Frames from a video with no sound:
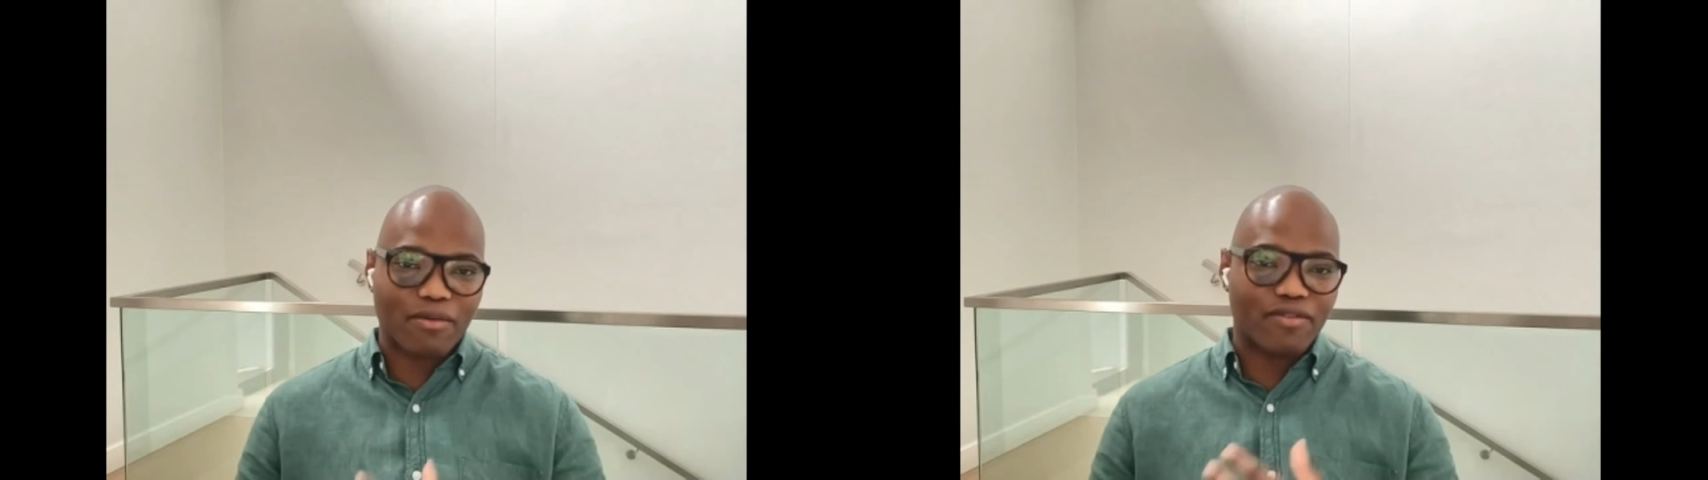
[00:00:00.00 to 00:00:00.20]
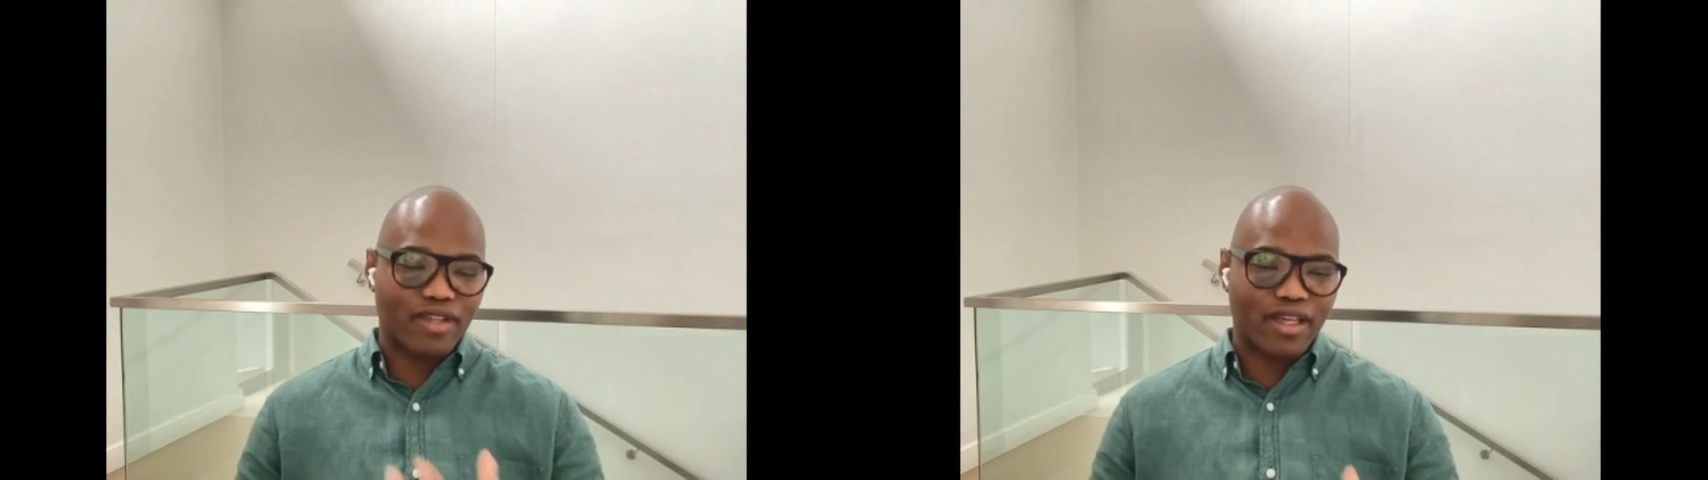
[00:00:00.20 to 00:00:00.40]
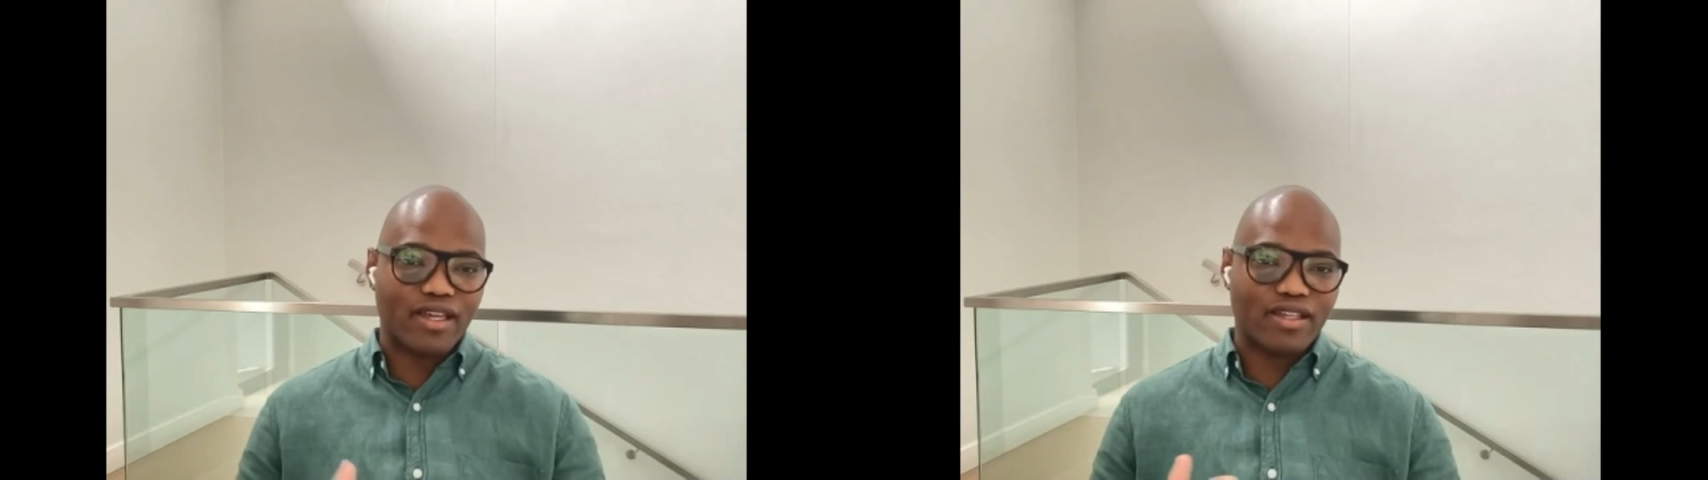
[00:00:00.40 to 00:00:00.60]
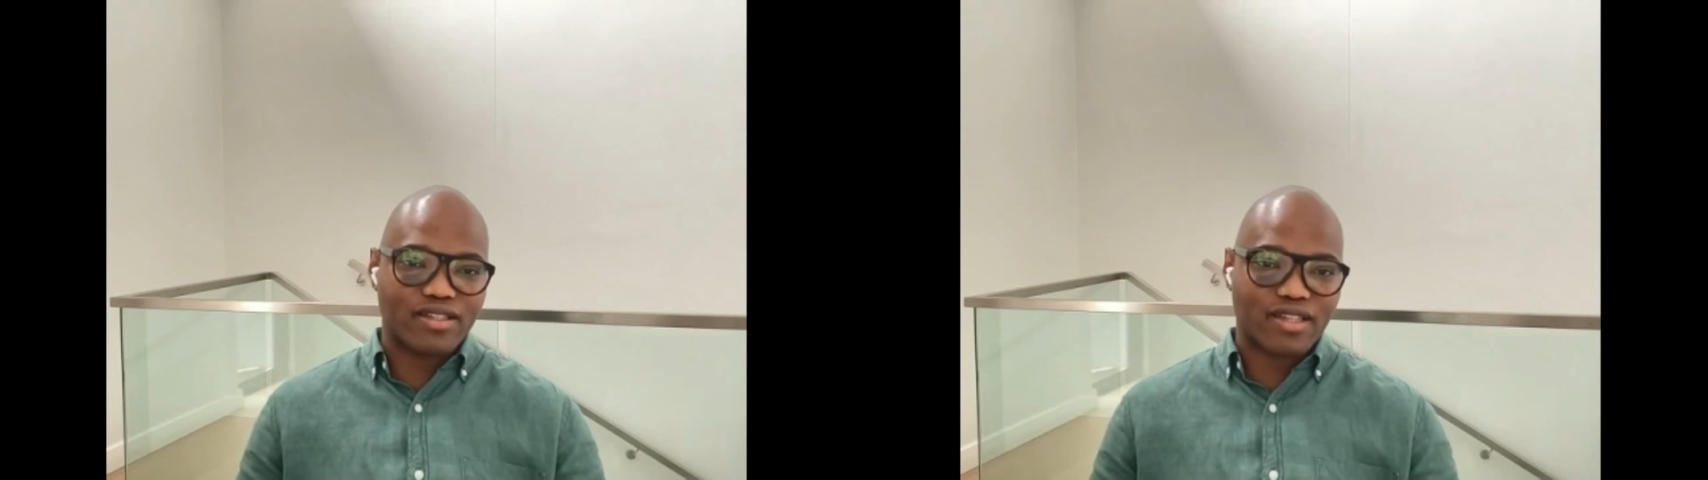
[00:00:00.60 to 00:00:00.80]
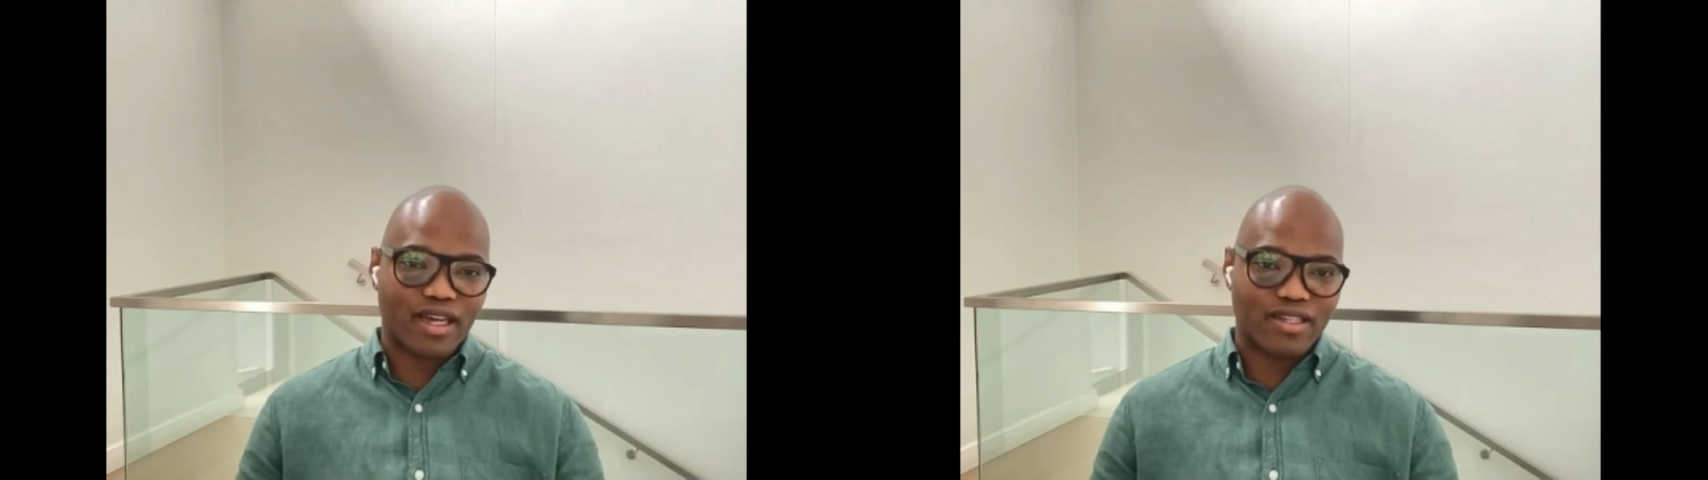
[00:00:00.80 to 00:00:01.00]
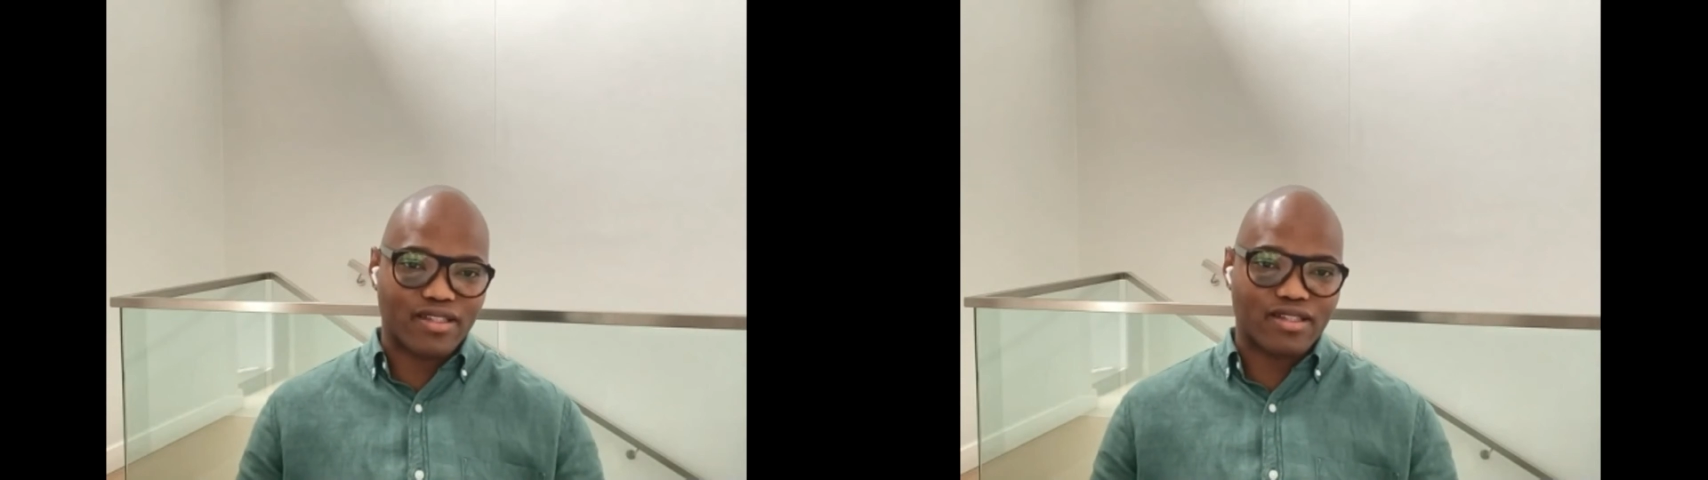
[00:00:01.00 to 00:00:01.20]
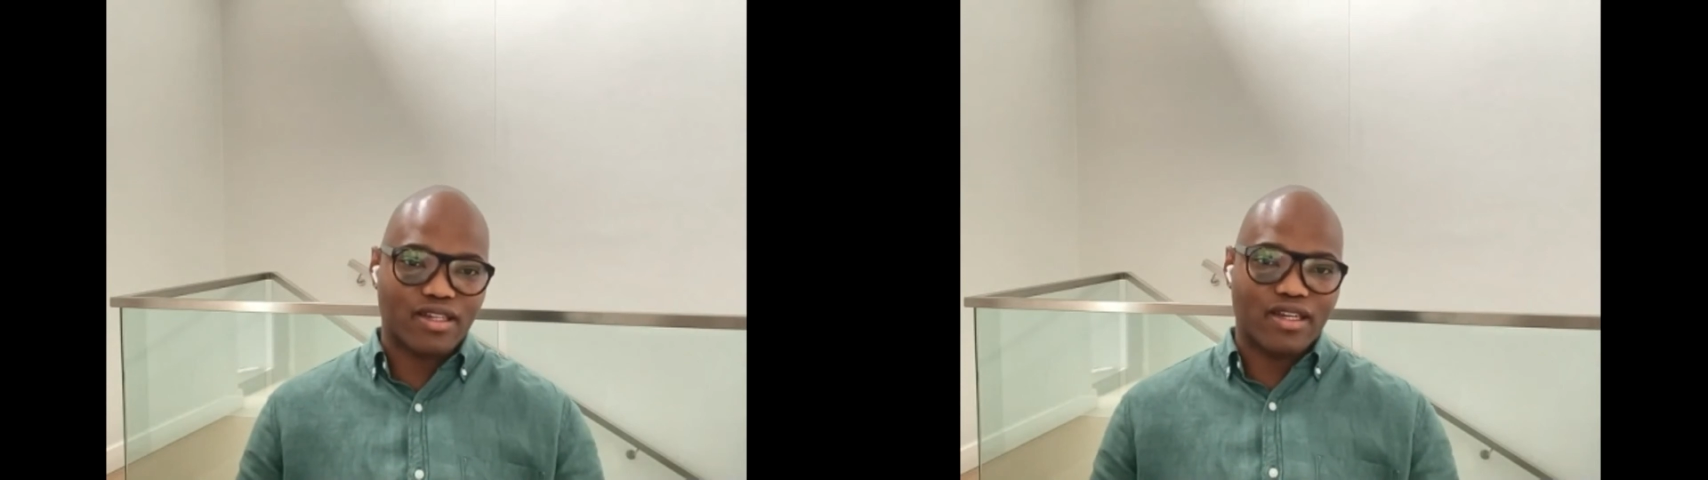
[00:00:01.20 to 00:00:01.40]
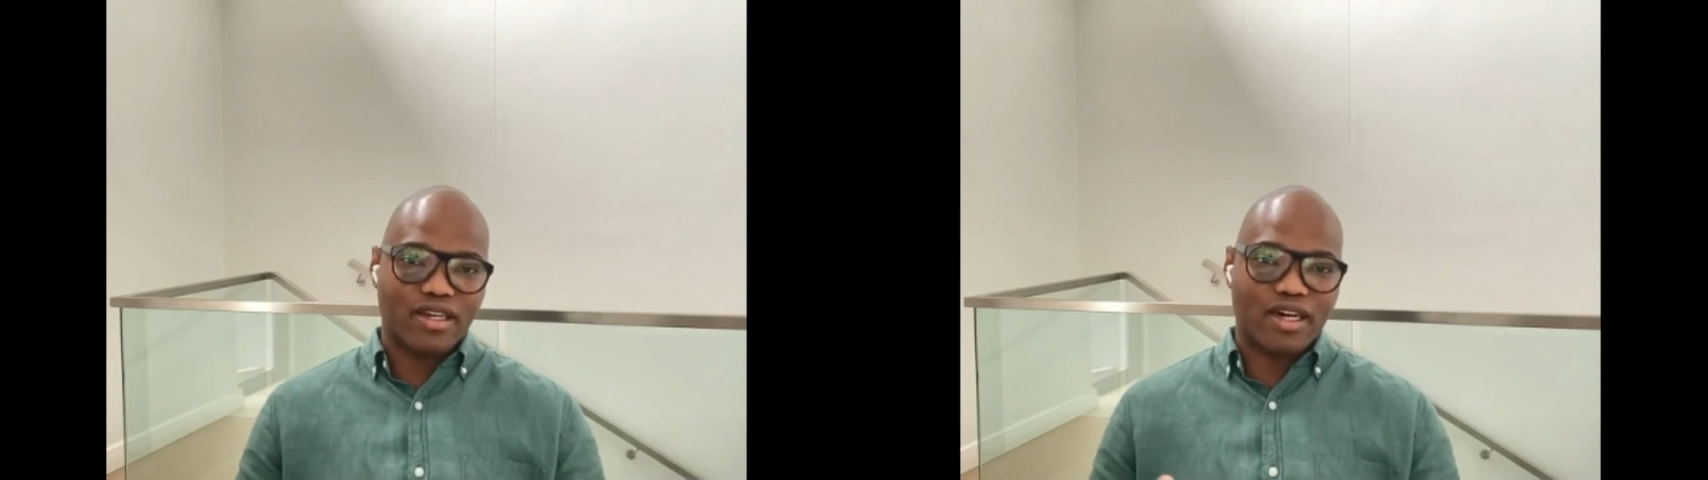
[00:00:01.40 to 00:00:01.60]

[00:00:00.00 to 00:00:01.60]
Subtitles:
of their insights